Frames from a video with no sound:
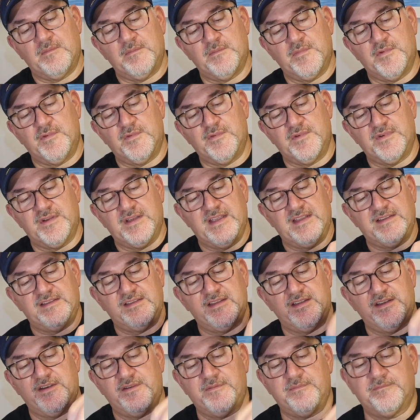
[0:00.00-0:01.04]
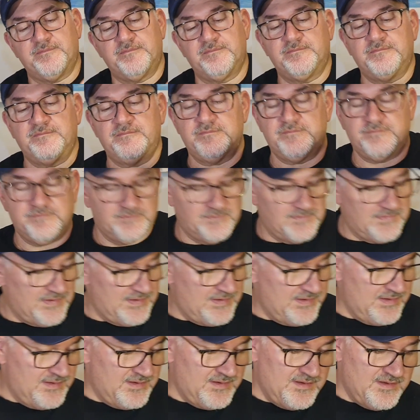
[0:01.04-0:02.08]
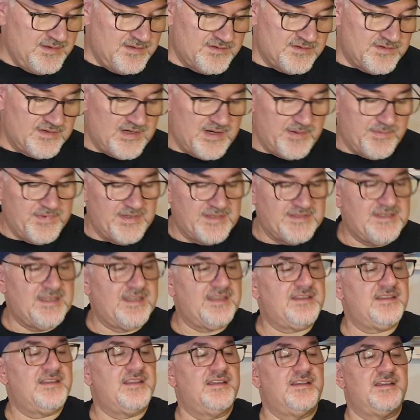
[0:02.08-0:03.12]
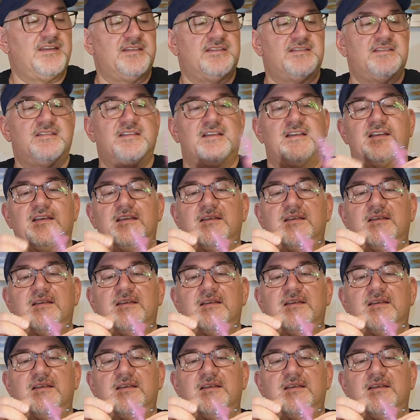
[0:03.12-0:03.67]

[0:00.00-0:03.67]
but we'll get there. So now I'm going to take this